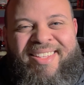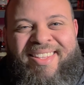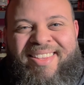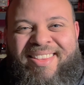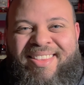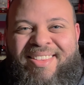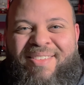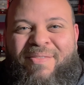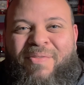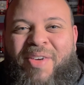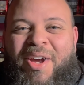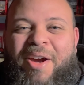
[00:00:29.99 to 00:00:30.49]

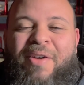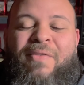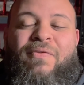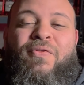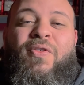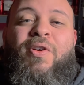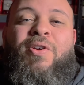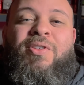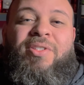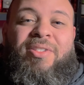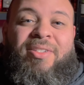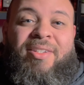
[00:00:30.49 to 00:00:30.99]
the very
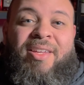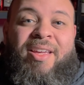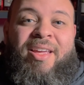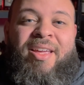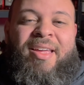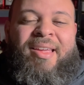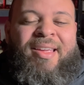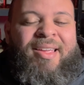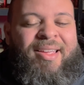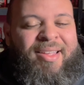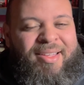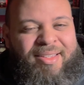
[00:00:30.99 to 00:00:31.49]
first
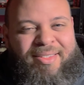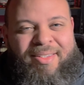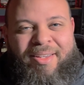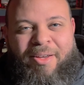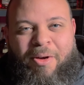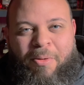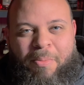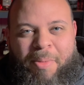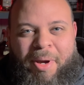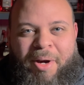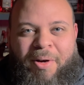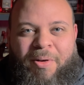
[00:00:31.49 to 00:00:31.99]

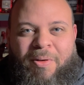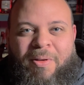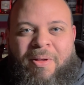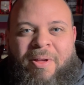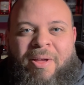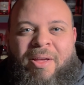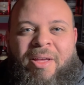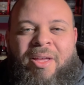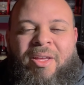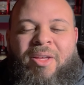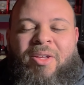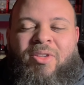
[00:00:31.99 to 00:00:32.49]
single barrel.
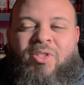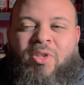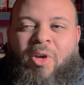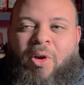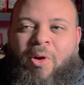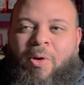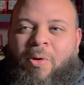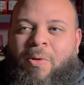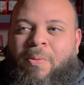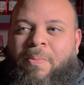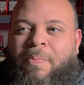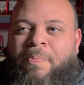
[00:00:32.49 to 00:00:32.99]

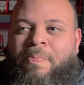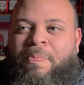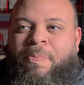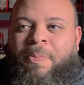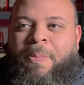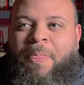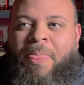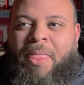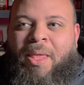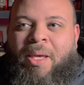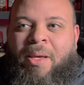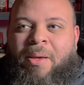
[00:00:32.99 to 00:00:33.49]
So,
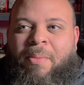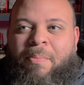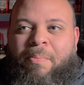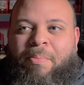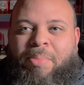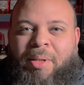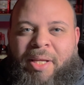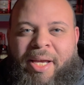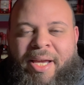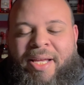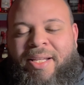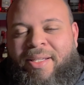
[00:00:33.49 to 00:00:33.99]

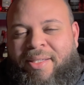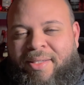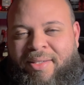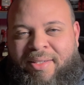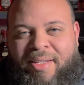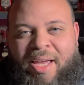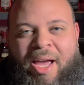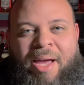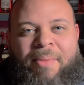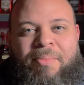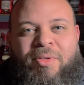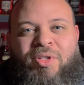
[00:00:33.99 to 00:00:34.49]
Blanton's,
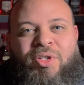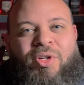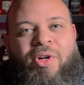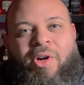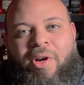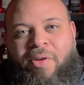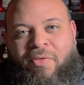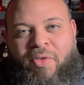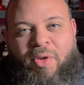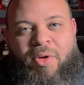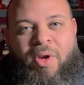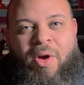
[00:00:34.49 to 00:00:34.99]
I'm sure,
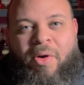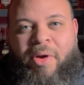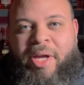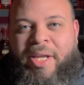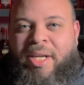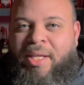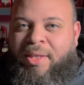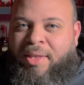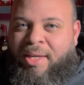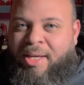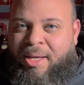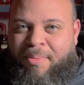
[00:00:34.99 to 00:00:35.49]
if you know
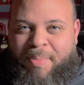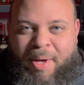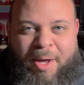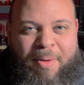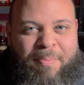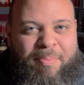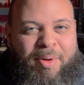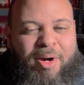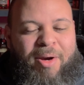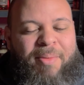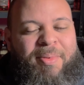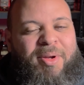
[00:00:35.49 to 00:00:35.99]
anything about
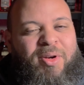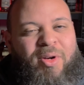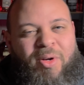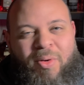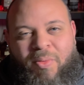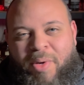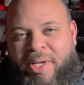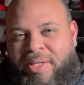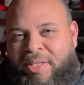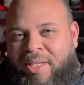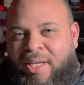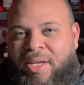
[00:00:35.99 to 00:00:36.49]
bourbon or
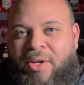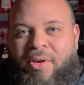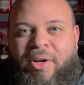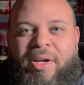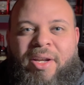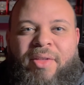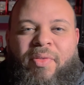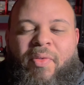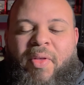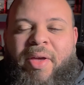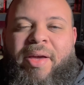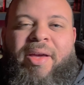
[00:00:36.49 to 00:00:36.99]
whiskey or
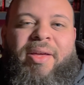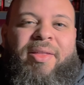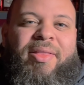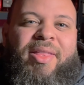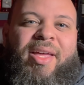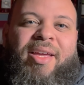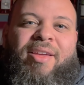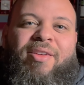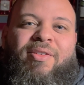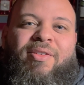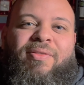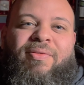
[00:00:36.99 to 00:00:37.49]
anything
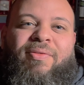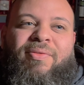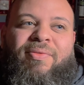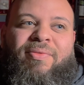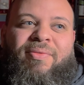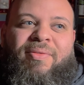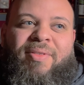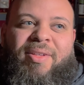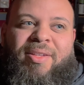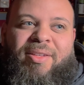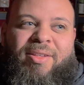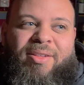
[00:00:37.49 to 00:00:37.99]
that you've,
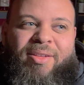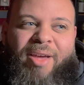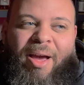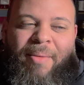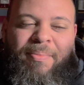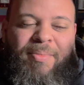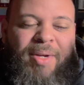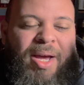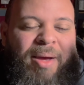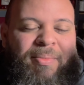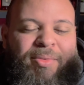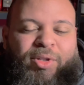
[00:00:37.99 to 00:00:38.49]
I'm,
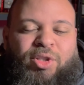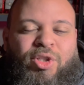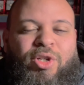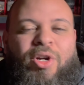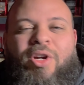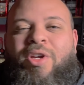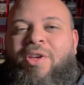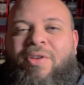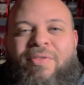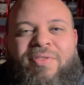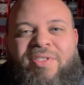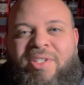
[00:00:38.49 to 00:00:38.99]
I'm sure
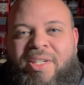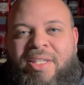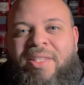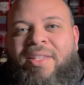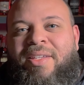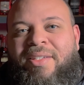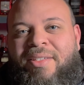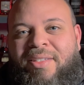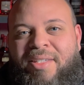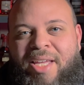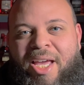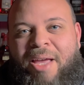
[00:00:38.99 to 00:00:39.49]
you've seen
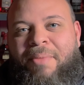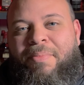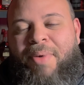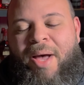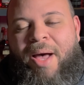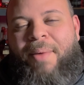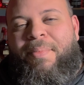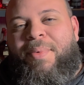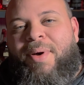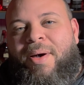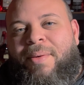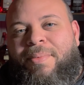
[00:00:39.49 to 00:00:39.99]
this name
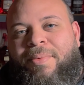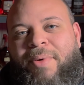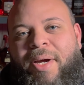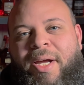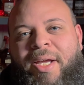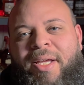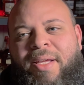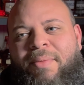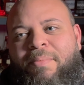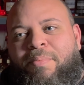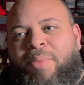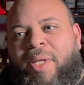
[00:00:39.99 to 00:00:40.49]
pop up, right?
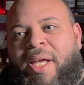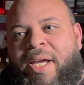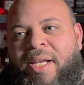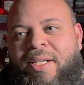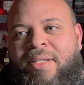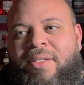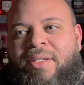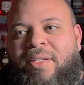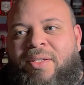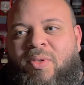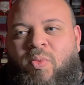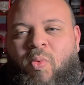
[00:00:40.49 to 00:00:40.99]

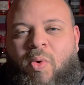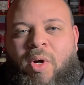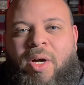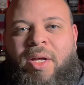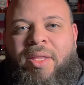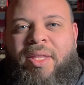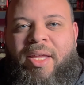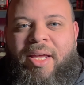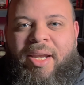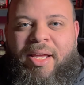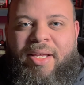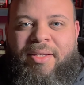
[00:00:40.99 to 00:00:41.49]
Blanton's is one
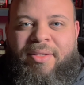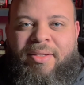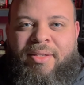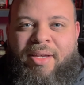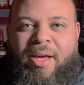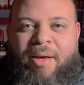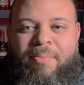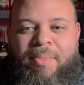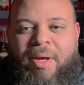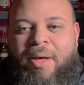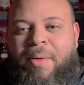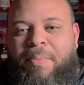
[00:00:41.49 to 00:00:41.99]
that has
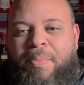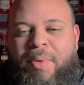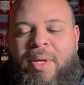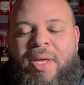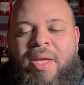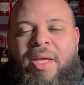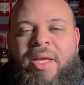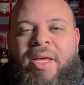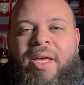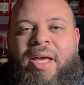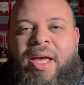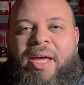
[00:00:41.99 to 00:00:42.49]
come up
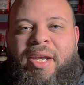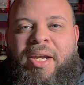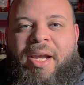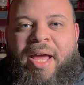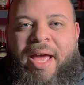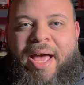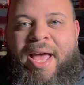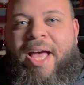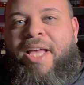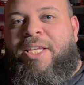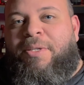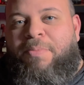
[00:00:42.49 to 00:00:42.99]
and it
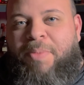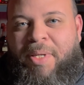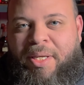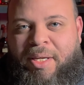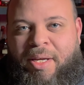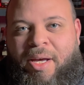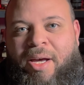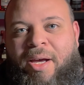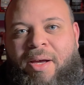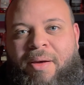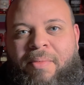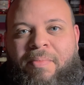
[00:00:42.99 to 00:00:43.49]
has
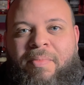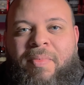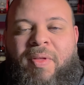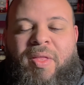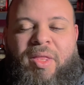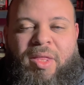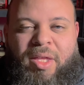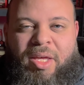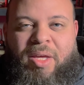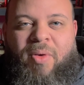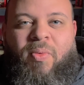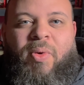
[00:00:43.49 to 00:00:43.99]
become
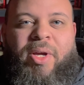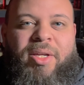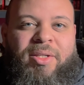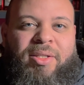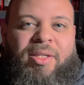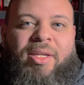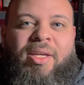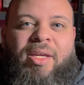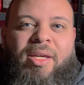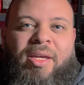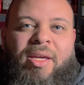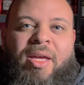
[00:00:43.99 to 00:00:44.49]
the
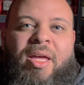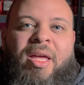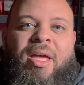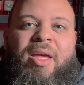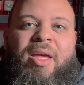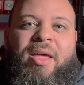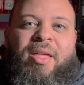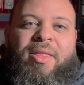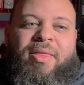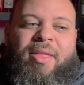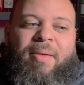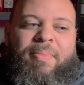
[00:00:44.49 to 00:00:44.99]
whiskey
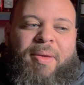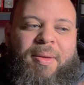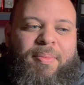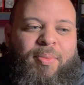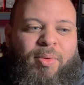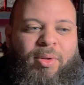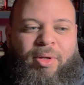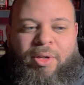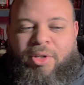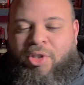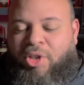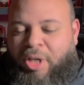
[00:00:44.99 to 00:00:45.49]
that people
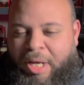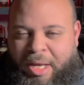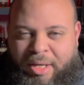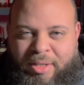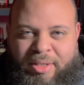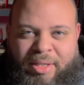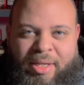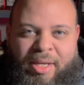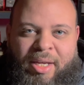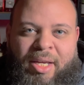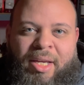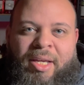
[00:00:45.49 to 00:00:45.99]
are
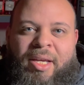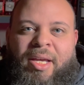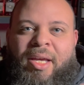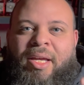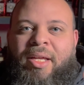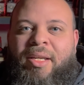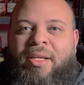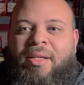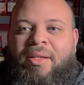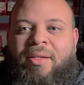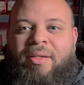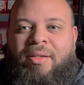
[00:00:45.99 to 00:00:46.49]
chasing
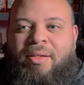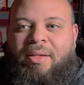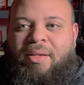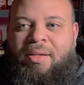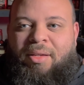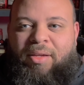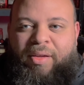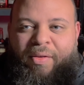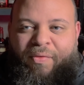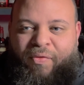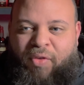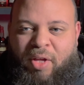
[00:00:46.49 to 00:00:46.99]
and
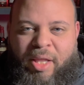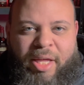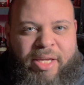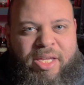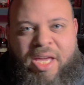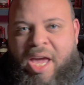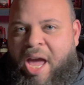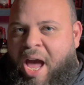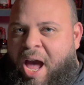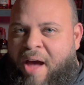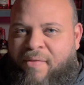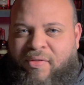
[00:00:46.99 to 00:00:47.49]
you feel like you
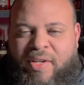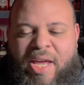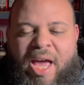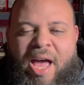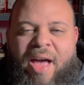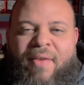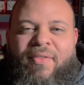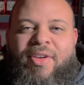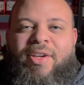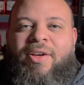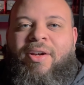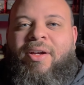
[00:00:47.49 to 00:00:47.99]
have to
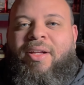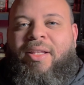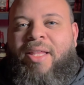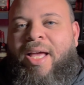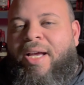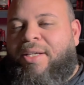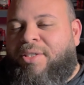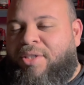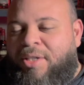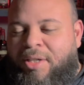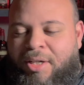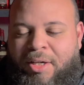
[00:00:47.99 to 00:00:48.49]
have in your
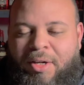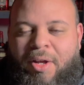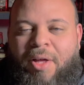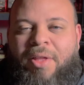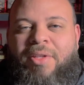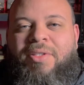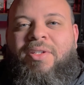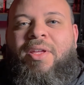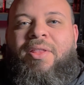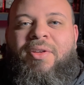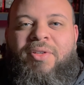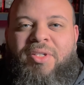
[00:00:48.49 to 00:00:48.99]
collection and all
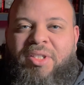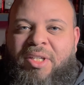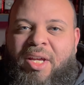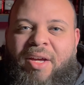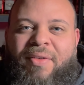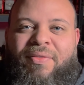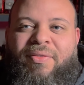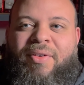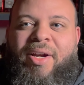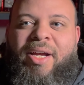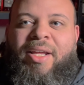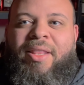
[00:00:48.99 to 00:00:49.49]
this other
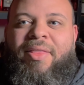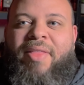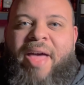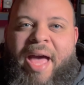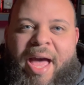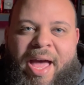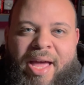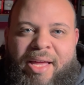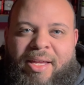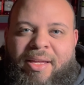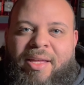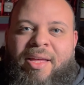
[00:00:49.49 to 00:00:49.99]
stuff, right?
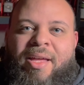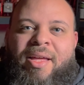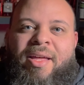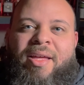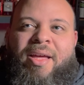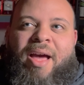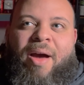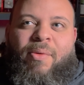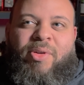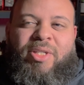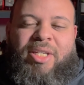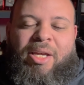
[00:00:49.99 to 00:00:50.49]
That,
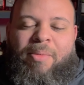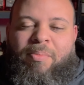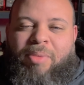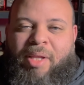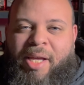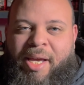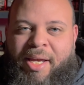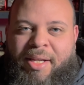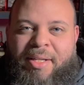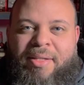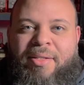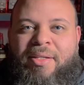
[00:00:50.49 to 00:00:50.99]
I would say
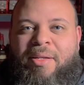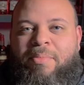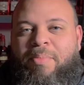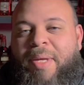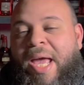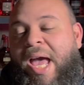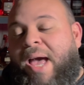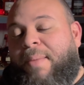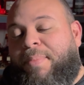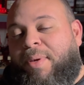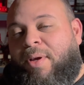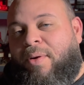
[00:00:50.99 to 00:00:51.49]
Blanton's and
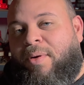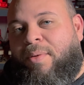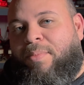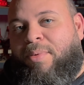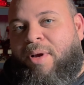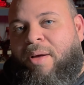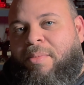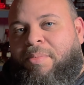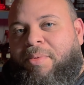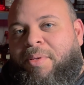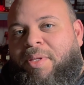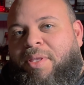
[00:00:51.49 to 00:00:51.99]
Pappy are
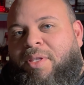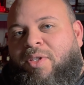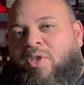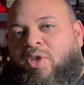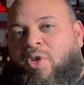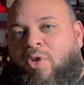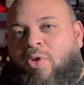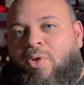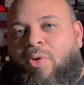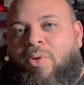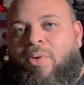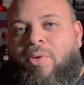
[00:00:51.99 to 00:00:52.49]
probably the
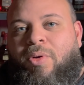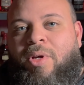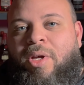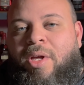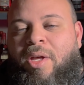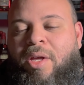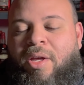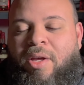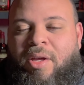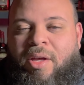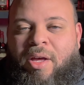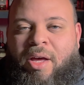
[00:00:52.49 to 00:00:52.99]
two
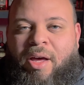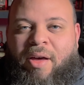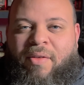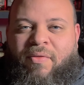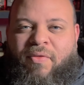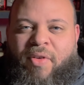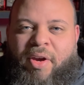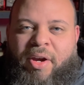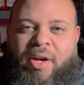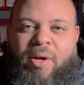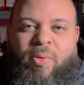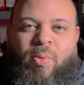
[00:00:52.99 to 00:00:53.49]
uh,
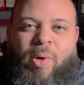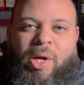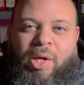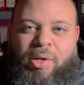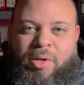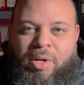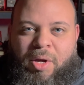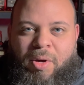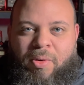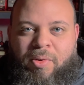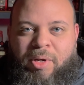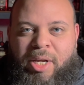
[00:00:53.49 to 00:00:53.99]
very well
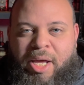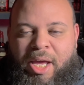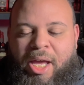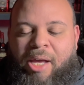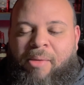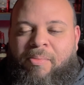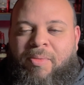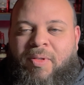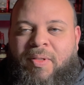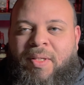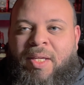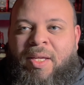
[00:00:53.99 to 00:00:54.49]
known
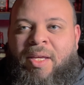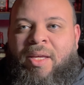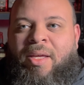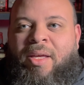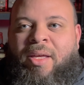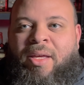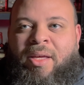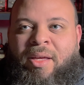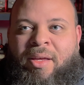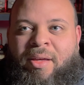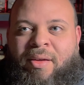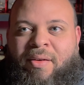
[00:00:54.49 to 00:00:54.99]
names.
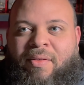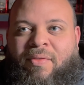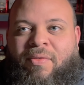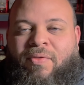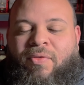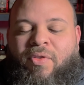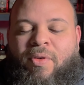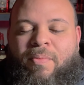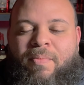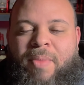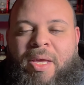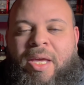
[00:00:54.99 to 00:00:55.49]

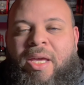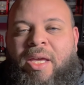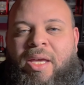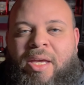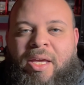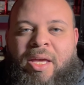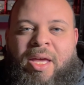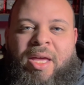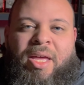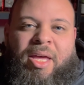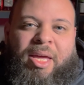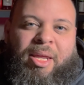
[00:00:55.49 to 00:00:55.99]
For
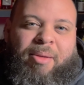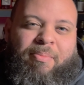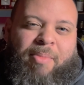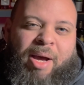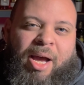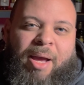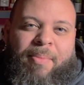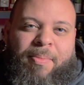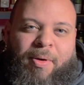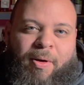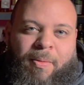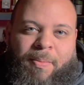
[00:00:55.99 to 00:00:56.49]
me, in
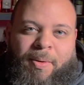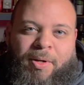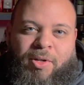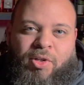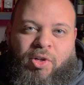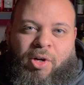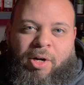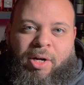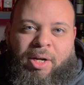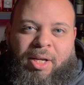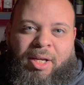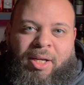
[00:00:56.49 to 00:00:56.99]
my bourbon
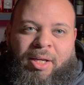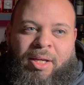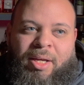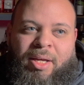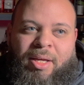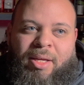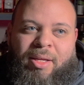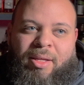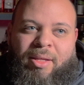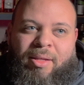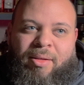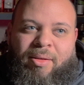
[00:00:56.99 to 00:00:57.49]
journey,
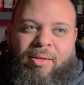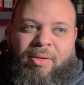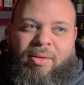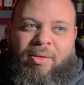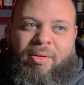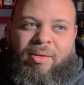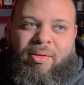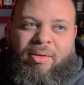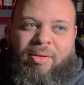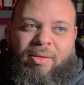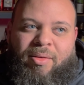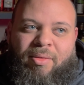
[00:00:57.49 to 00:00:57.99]

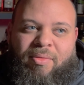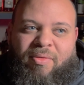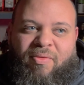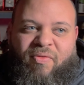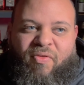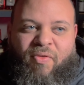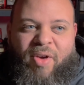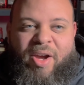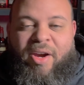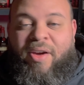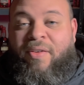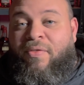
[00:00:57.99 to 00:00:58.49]
the
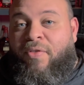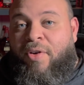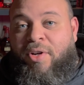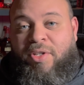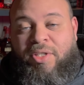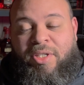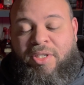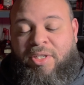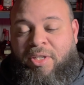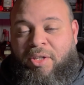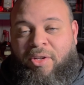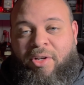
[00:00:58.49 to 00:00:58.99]
very first
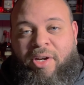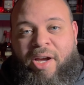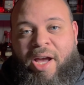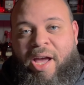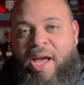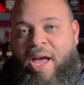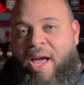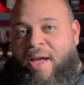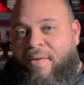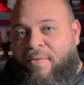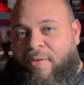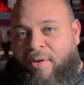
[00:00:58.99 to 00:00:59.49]
distillery I
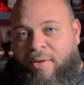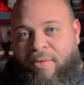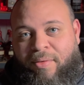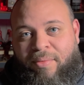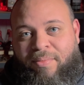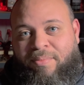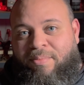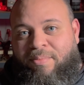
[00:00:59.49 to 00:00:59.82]
ever